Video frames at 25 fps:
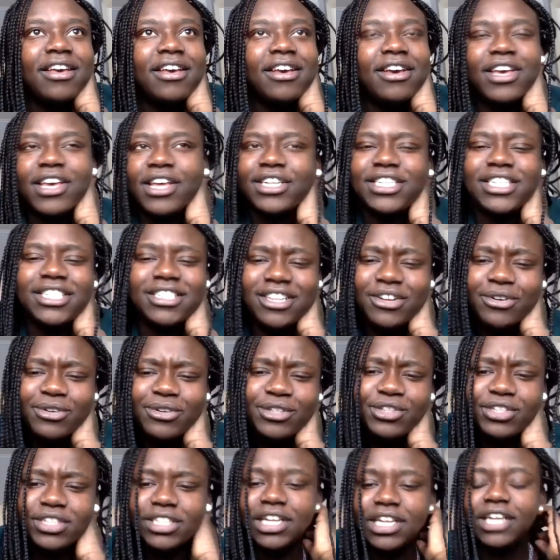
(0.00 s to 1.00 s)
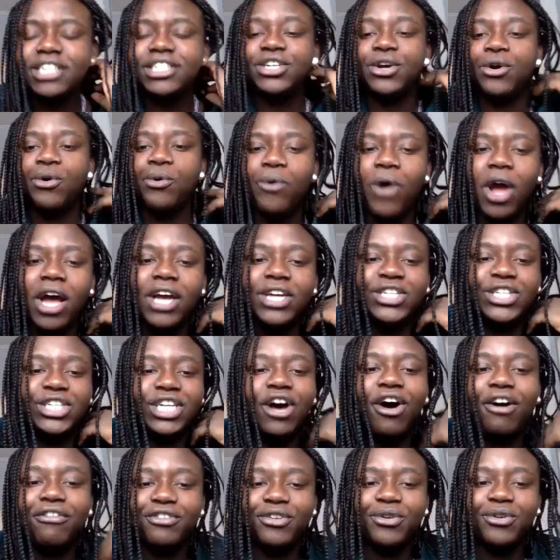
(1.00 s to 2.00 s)
because there's such a rush
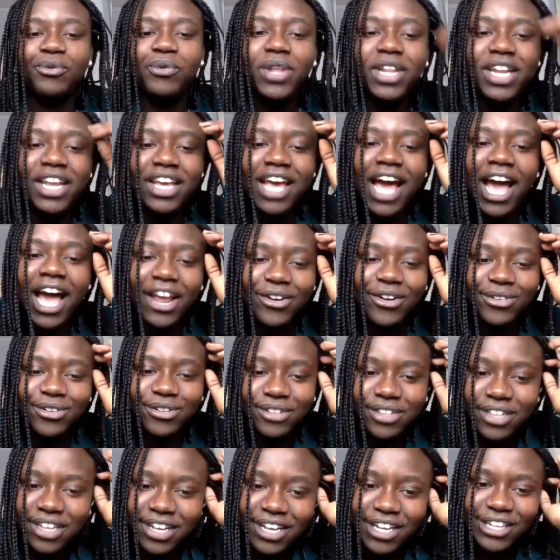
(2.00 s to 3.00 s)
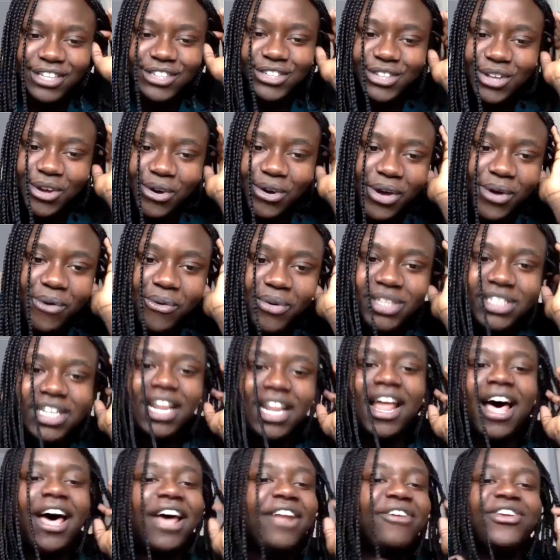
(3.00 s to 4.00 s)
after winning Idol. So it was a
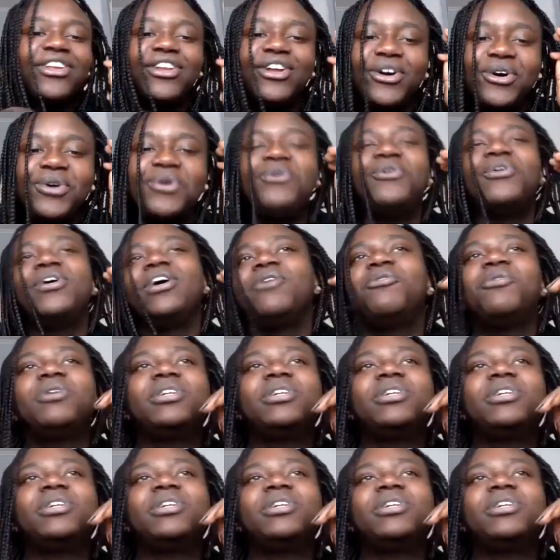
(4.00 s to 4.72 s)
lot of, you know,